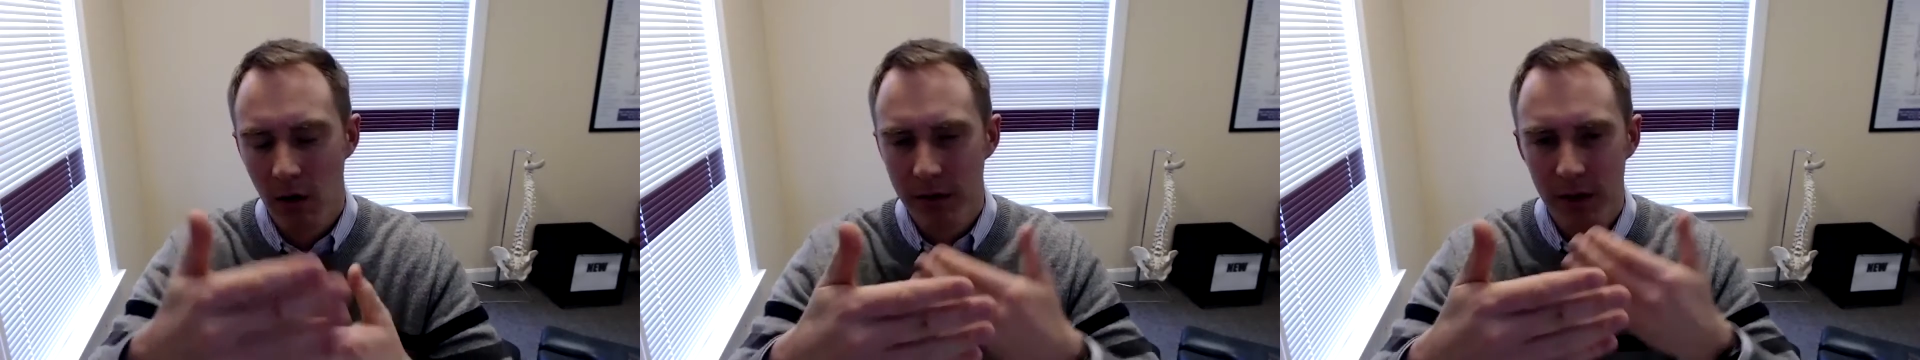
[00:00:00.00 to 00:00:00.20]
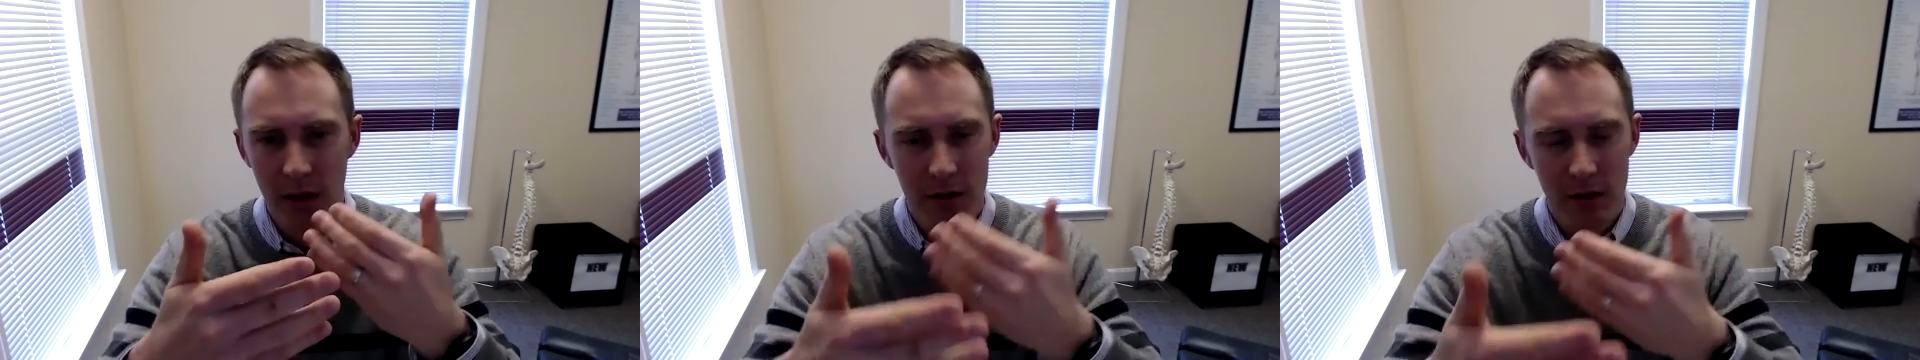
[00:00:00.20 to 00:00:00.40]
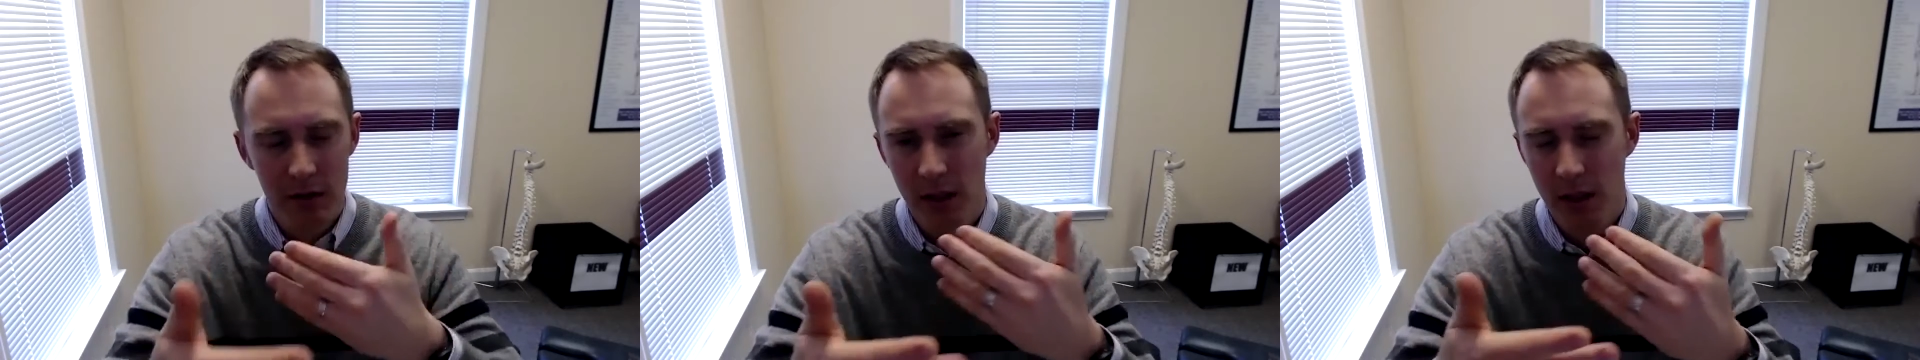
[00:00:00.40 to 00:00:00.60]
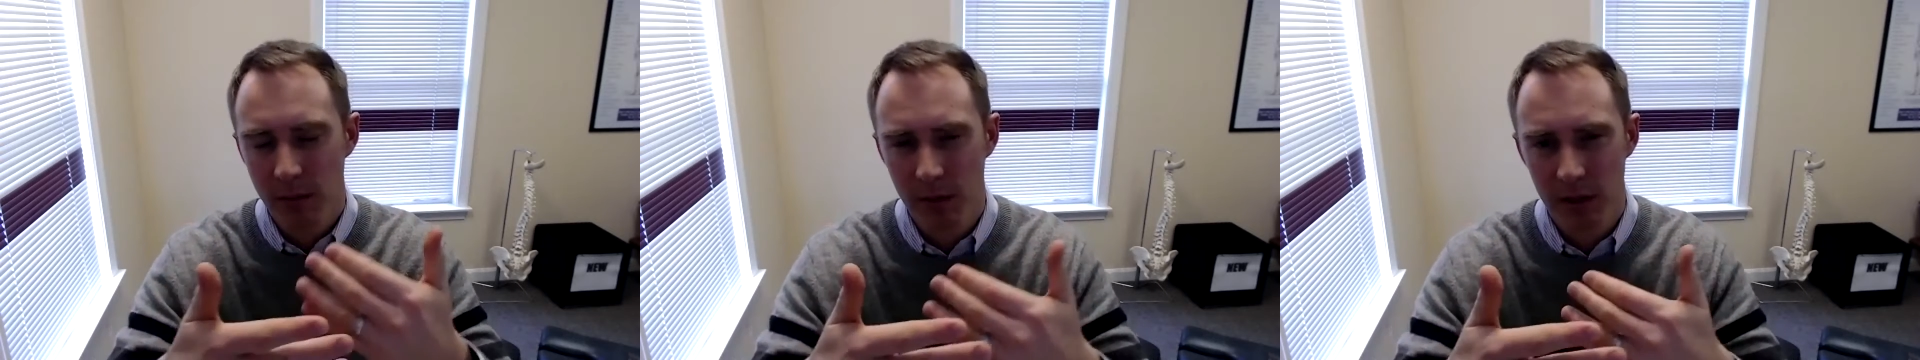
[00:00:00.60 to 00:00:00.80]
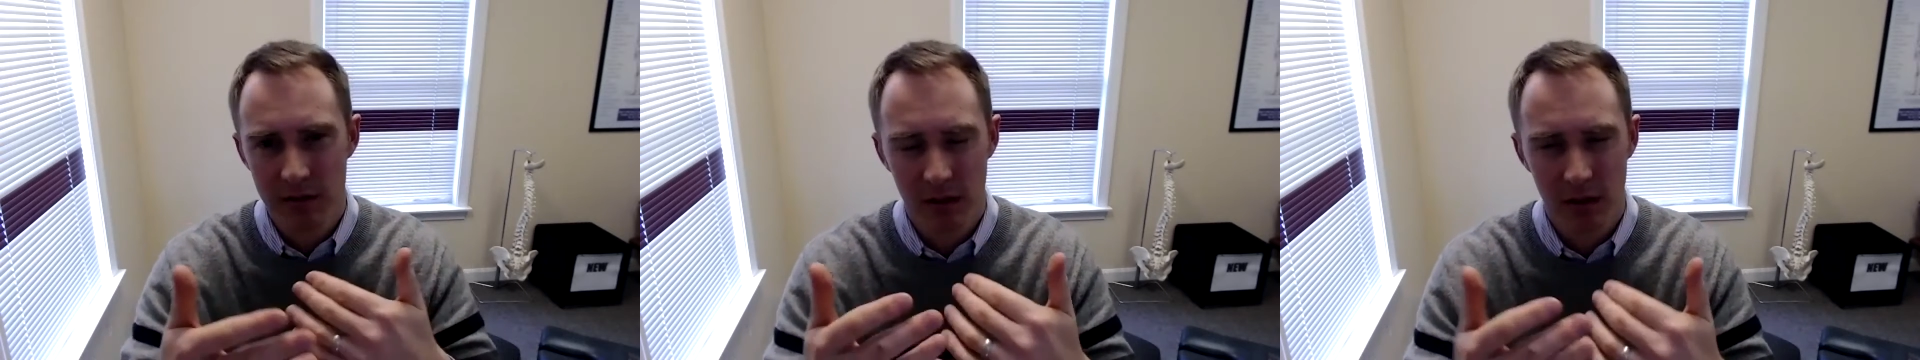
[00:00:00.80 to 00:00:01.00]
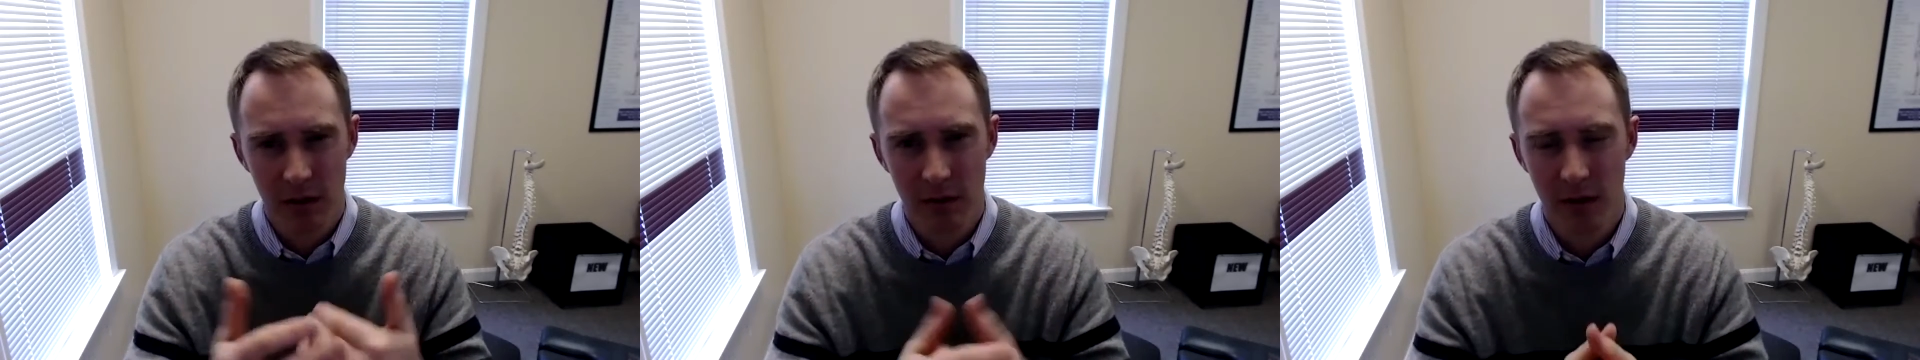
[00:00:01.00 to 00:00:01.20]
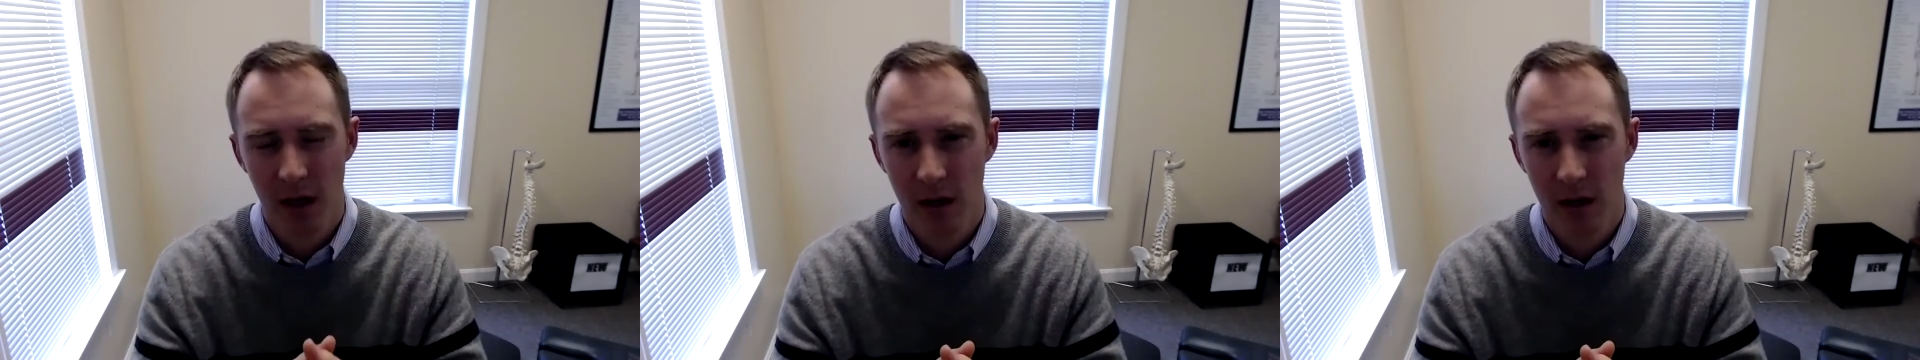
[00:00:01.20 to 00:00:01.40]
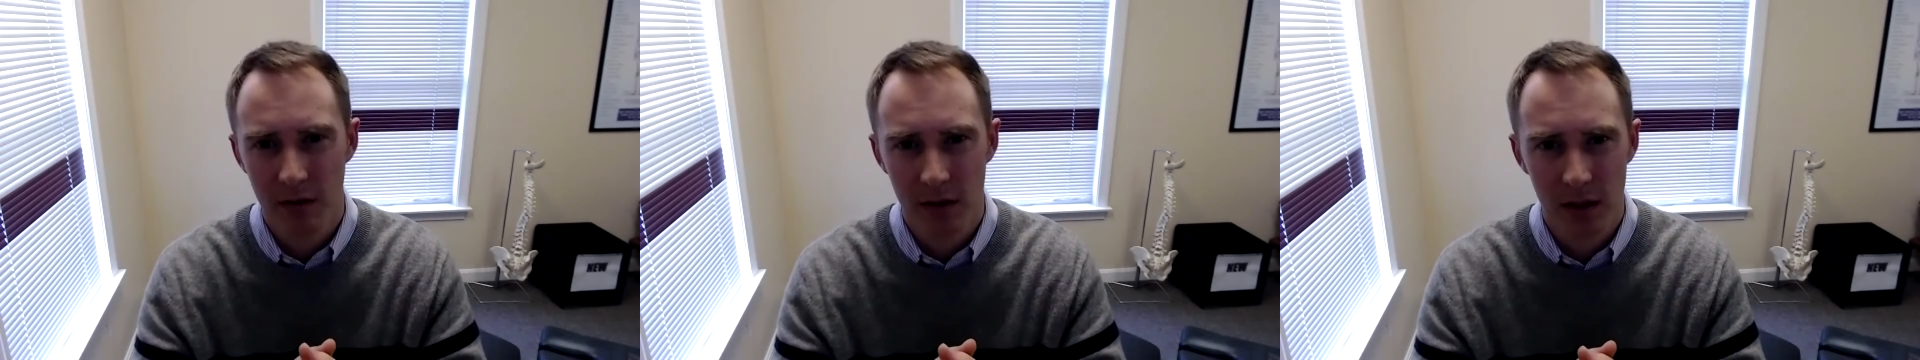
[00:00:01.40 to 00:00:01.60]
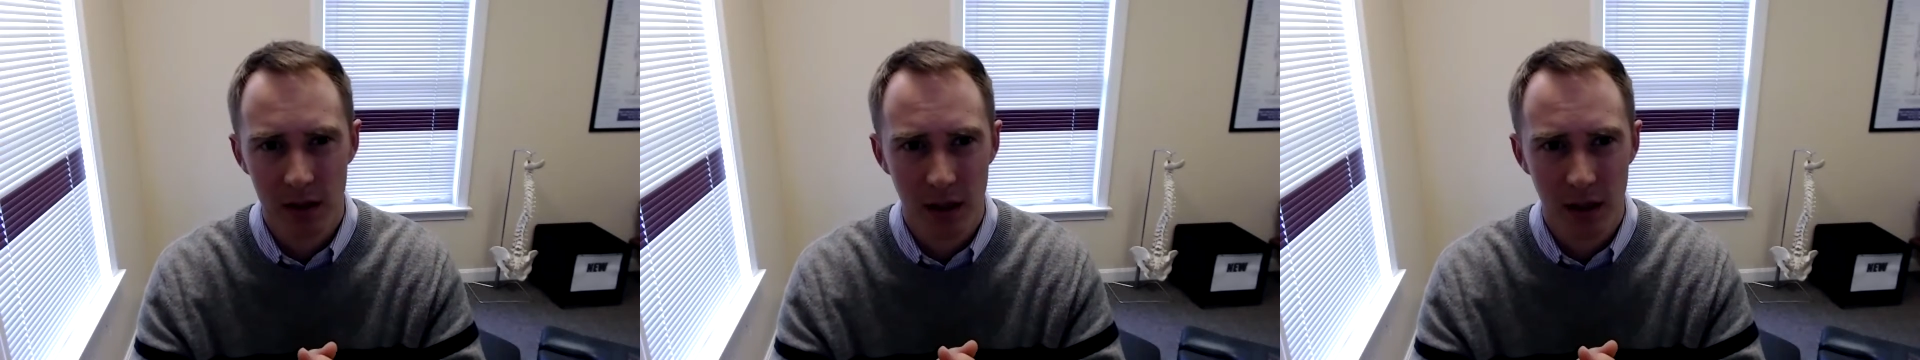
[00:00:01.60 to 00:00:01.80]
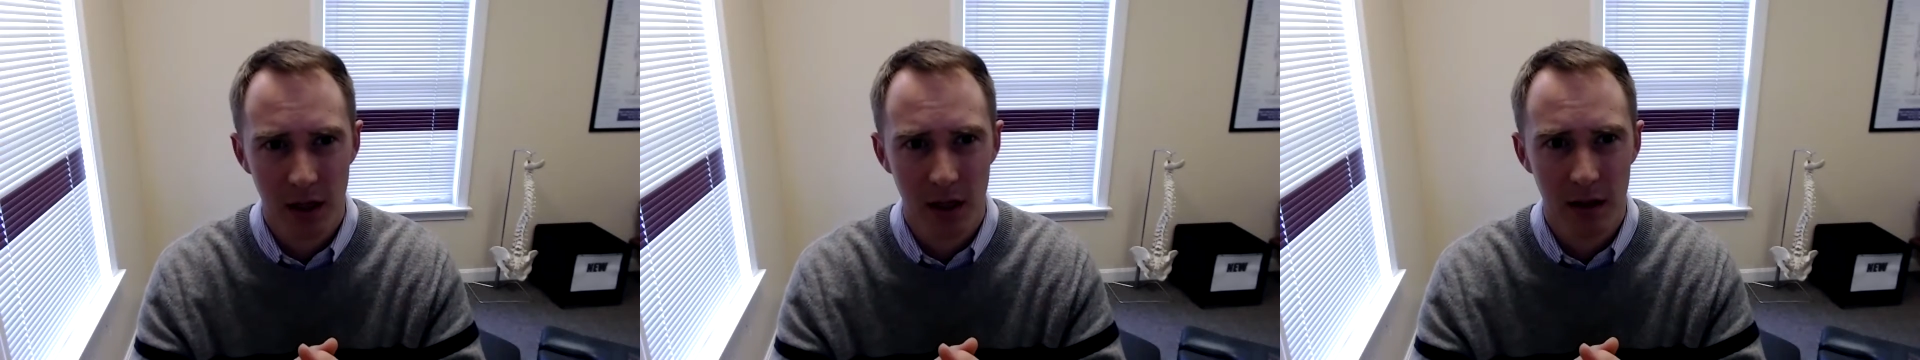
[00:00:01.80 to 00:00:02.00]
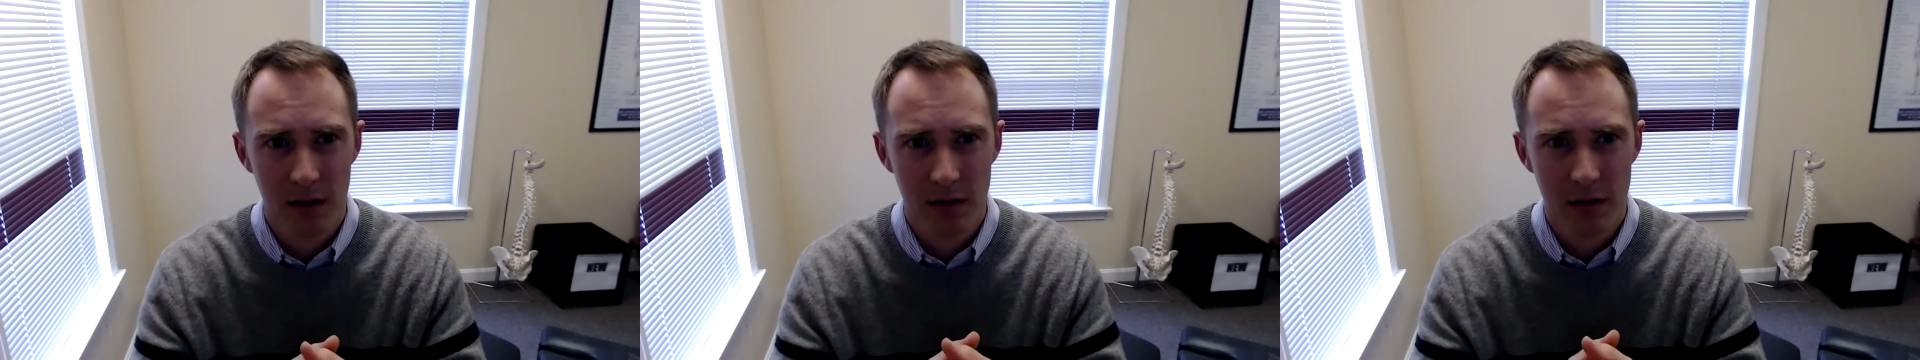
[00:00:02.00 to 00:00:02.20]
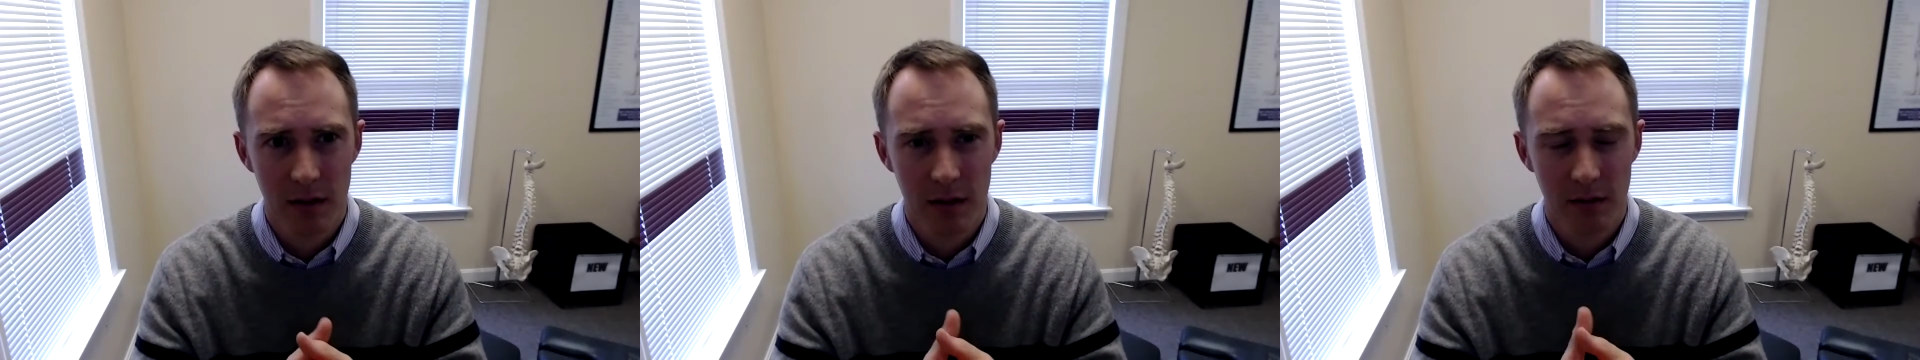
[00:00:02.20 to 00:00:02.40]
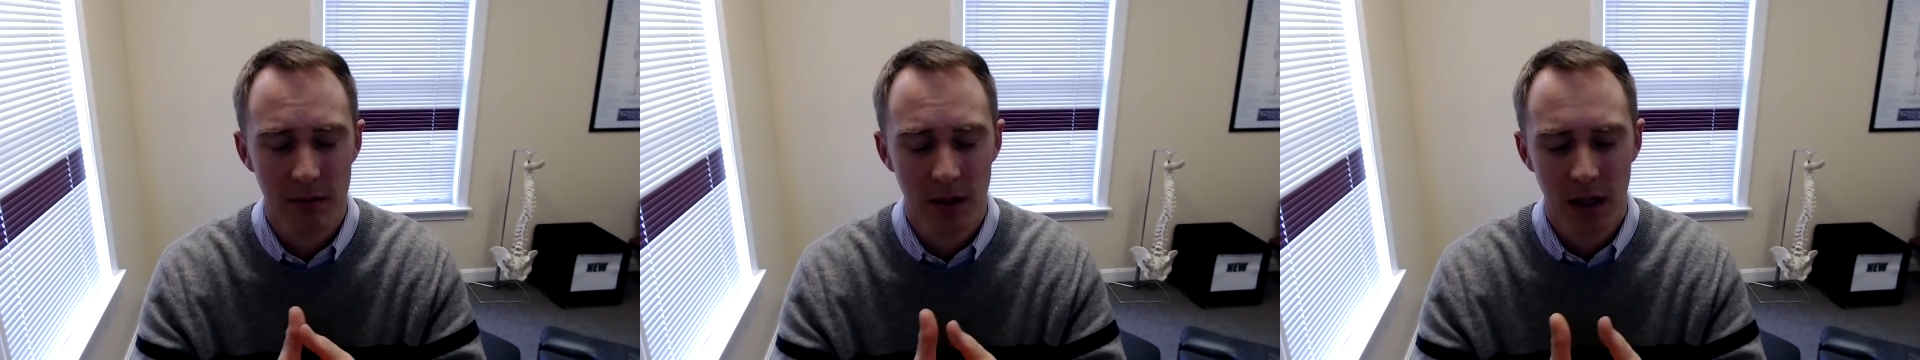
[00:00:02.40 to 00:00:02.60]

the other ligaments that are there, the